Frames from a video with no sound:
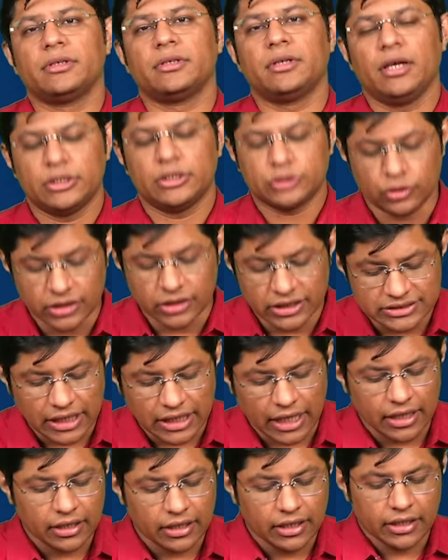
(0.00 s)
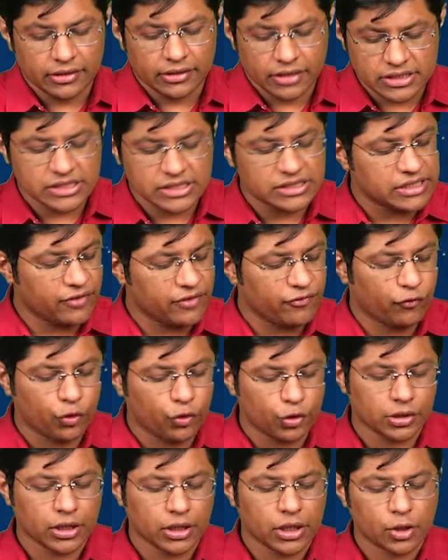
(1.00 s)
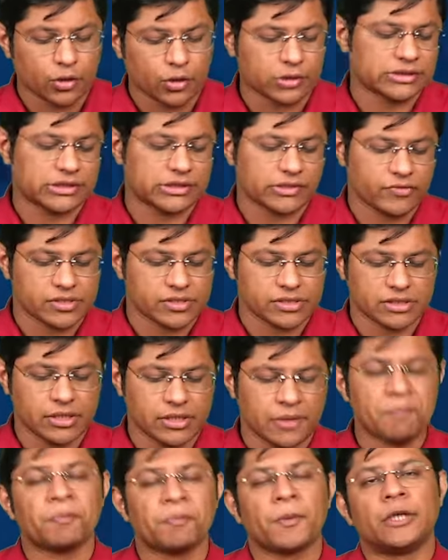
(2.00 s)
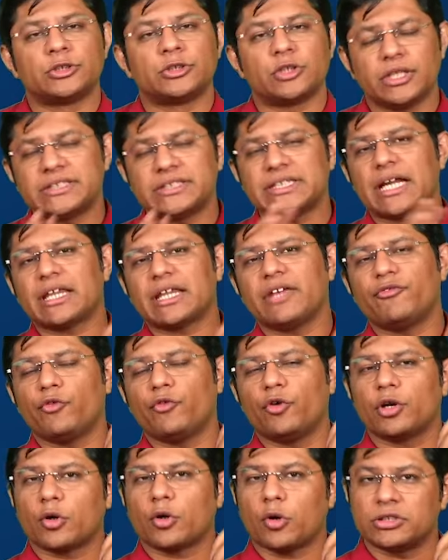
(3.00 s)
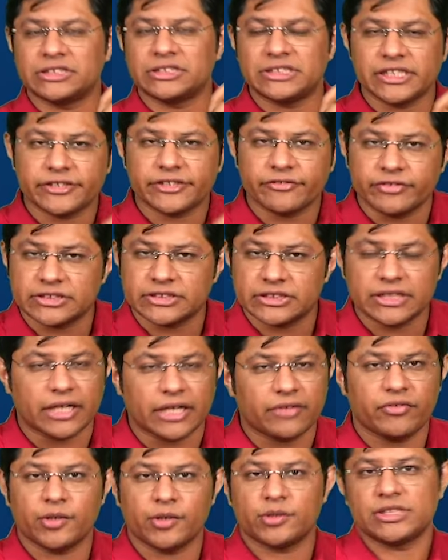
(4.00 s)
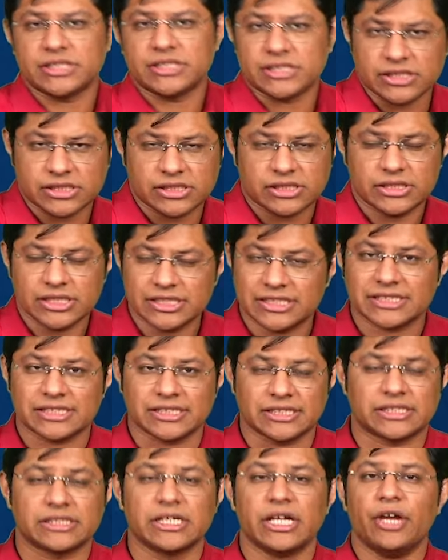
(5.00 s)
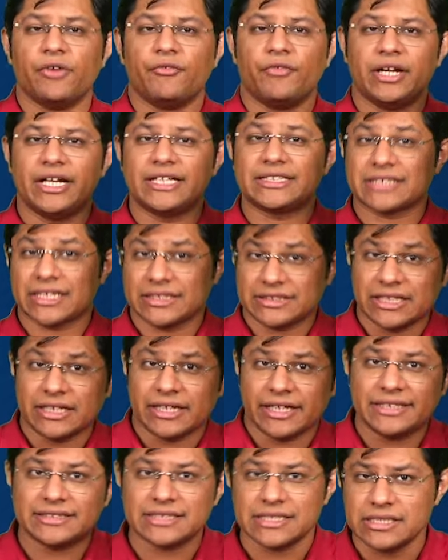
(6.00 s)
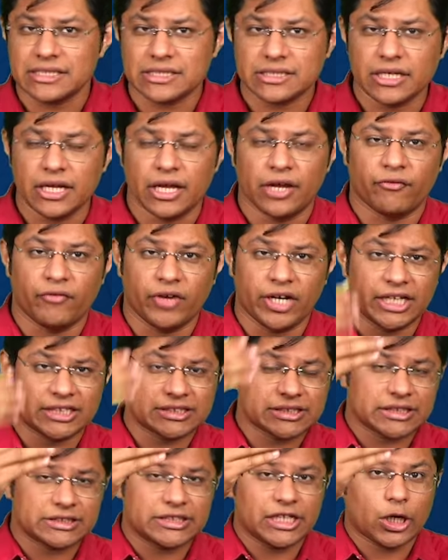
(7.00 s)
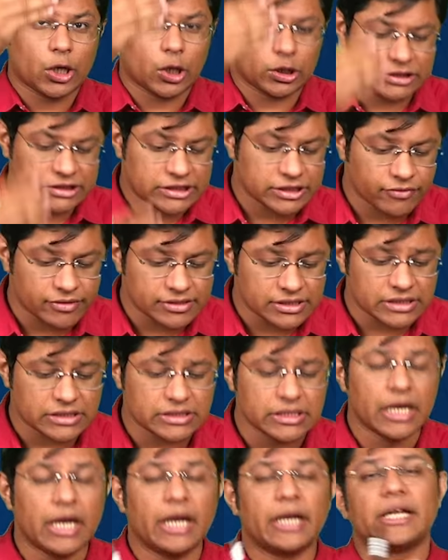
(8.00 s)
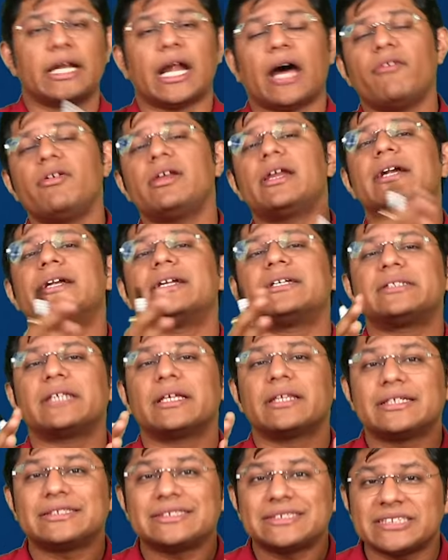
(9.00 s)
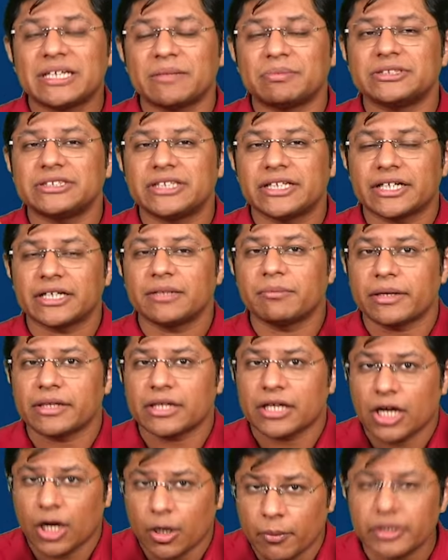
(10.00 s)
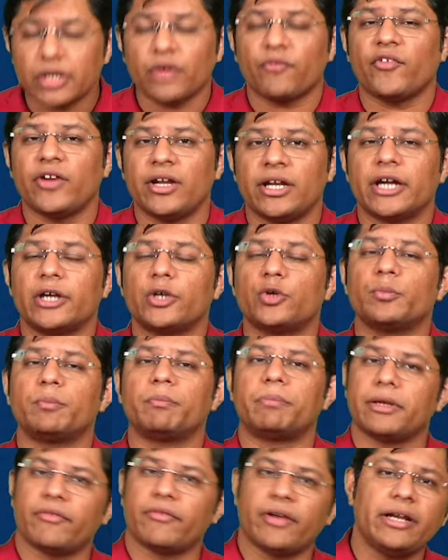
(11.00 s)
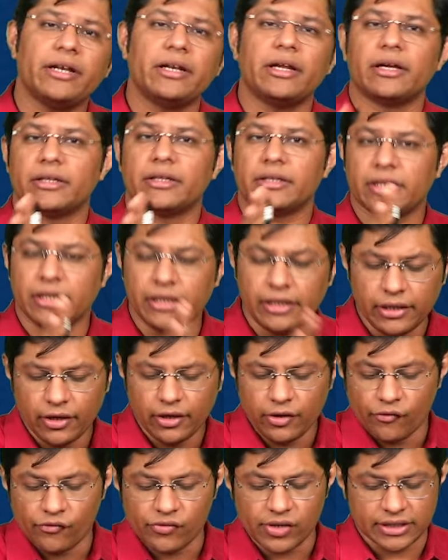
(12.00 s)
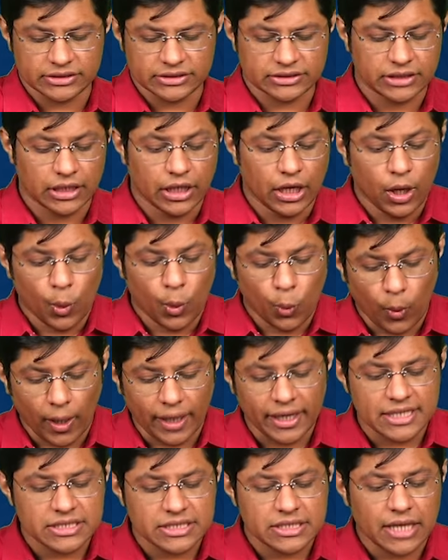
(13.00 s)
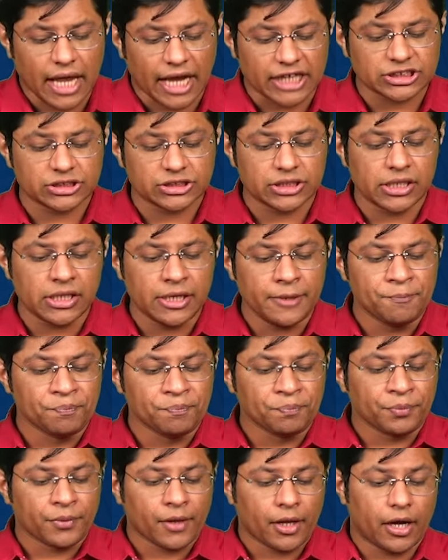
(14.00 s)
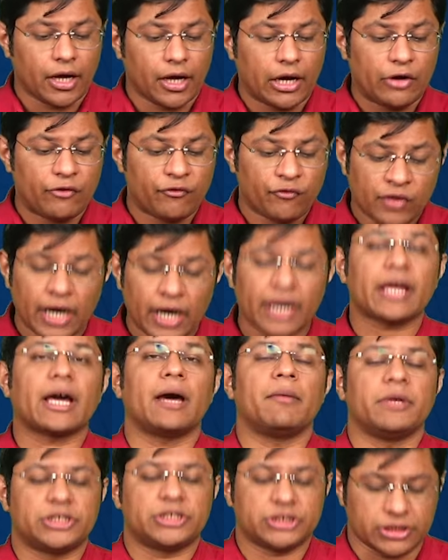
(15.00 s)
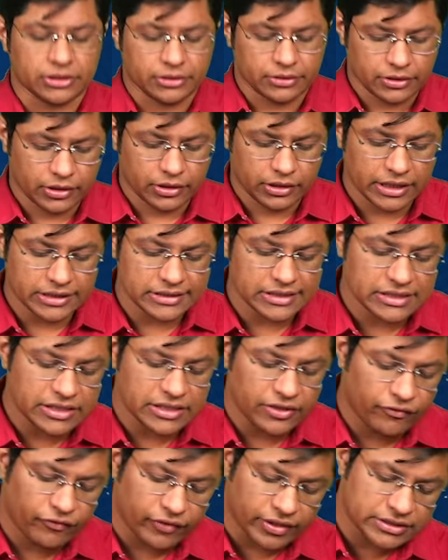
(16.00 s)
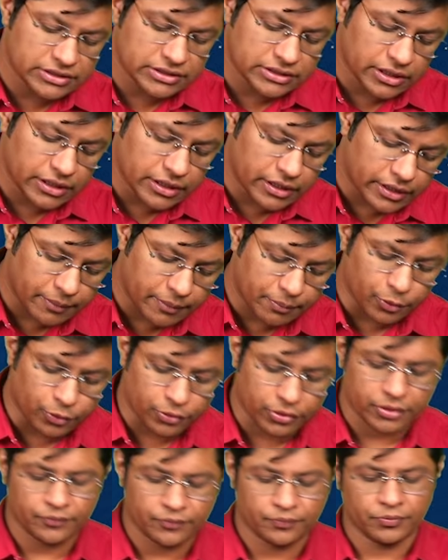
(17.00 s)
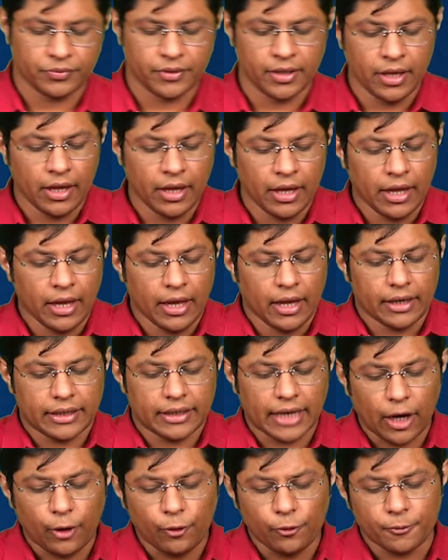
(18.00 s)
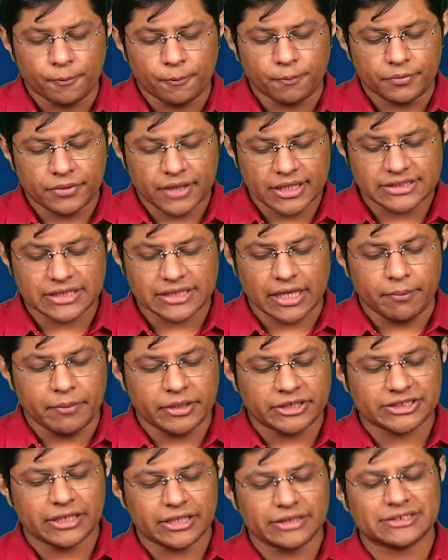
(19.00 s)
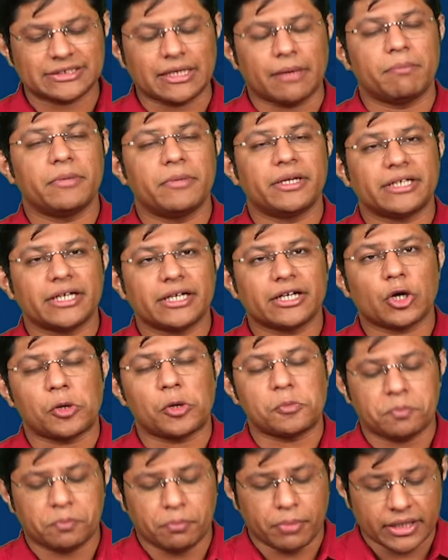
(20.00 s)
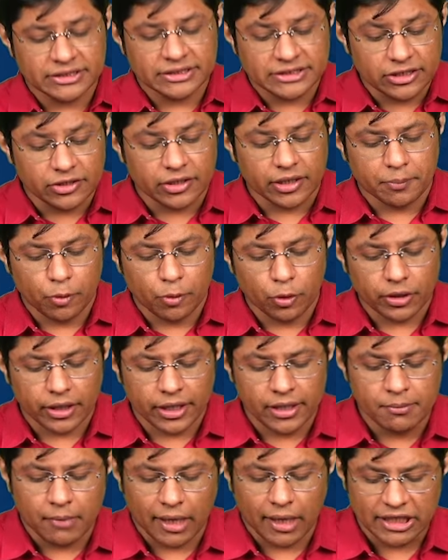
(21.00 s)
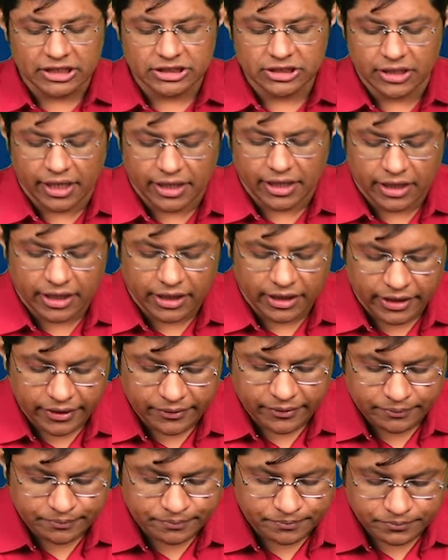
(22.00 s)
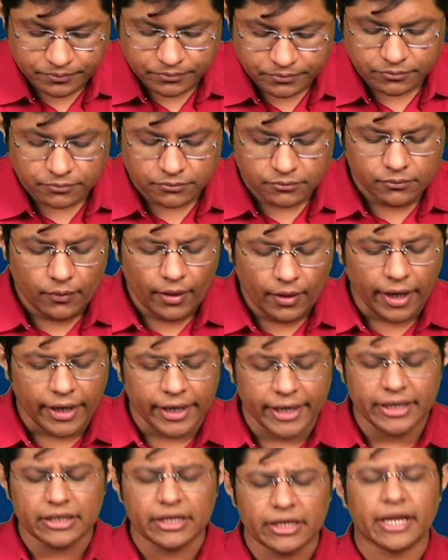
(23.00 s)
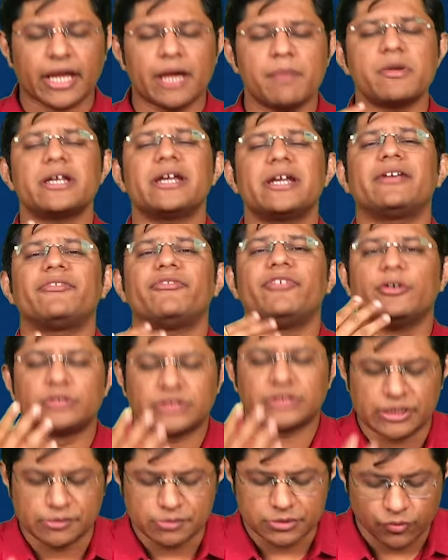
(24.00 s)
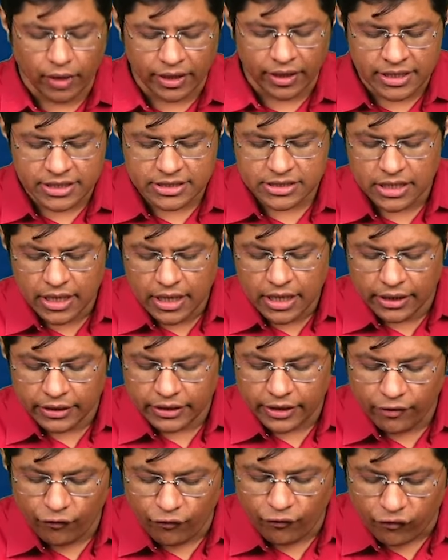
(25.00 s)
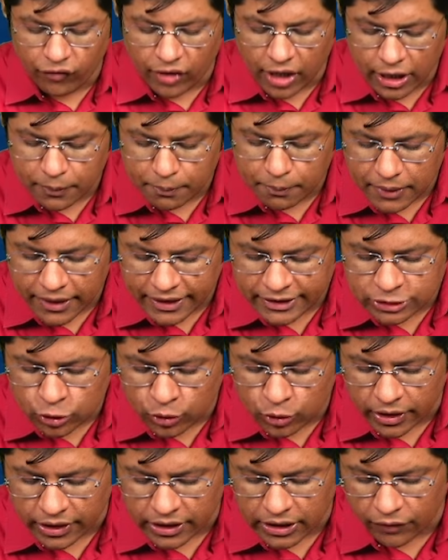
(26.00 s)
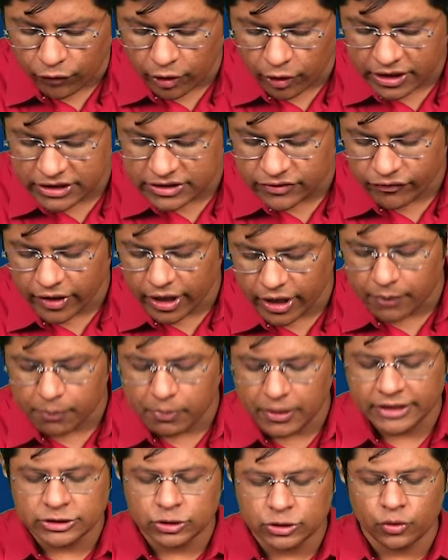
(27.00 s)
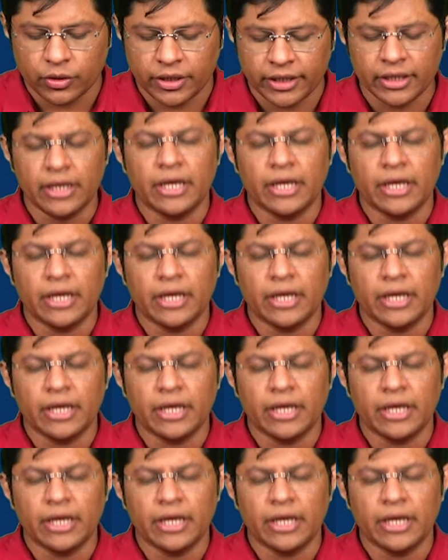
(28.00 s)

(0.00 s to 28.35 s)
So this is the fourth consequence. So these are the four consequences that we have just discussed. We discussed the reasons, we discussed the consequences. Now we'll understand the steps taken by the government of India to prevent the floods. One is National Flood Commission. This is the first report. Now, this commission submitted comprehensive report in March 1980. It recommended few steps. One is the floodplain zoning. Now, what is floodplain zoning?